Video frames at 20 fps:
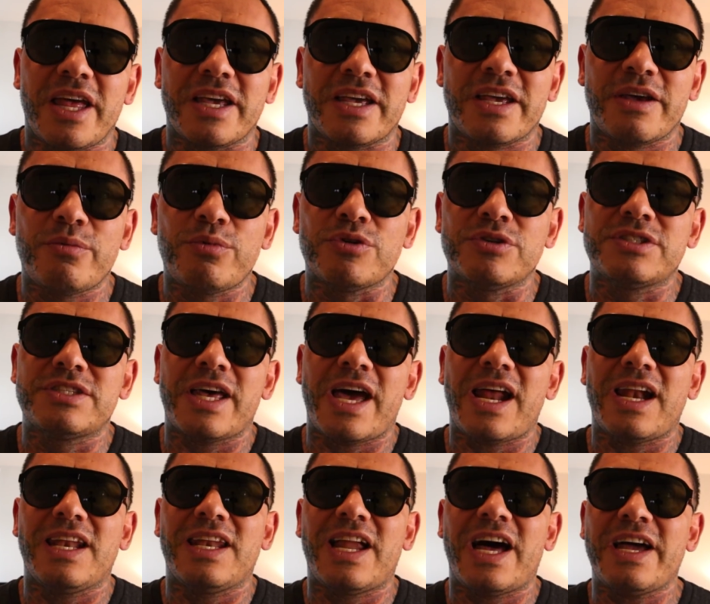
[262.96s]
Like, it was
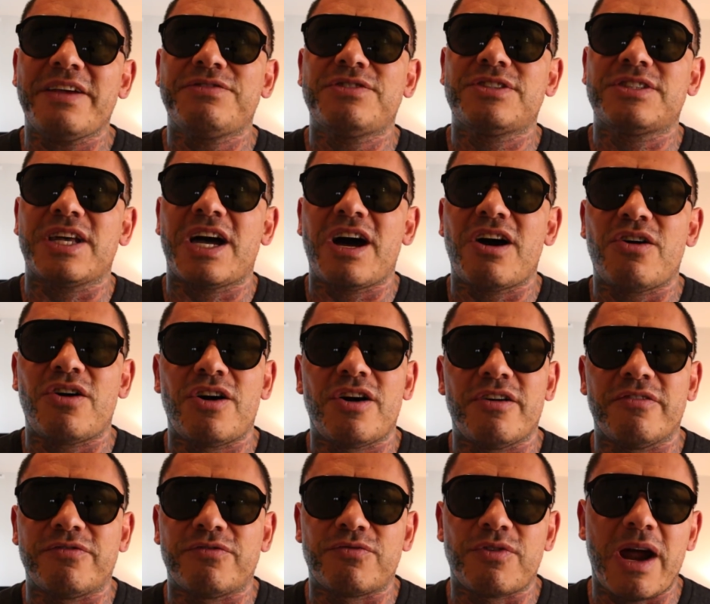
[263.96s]
that lifestyle
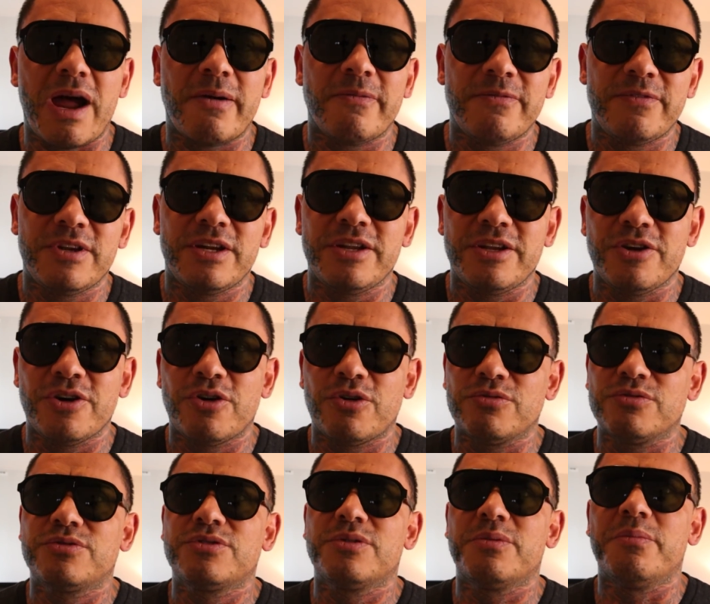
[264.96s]
of rap
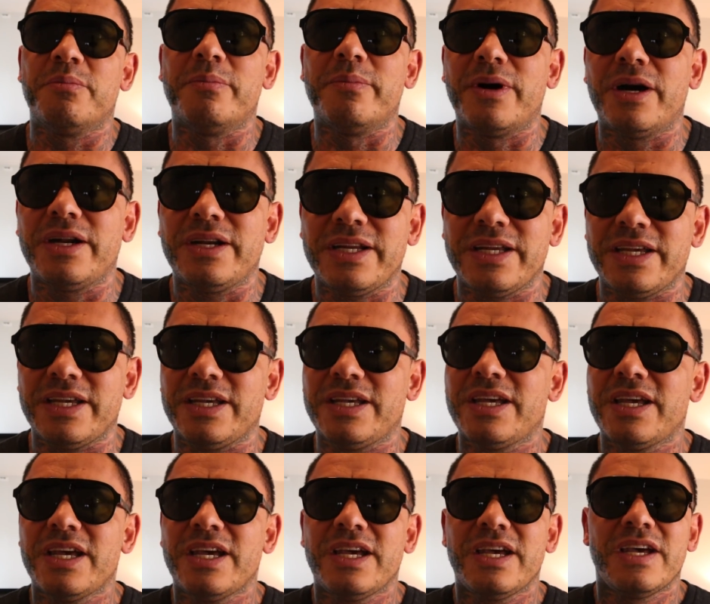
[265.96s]
videos, money,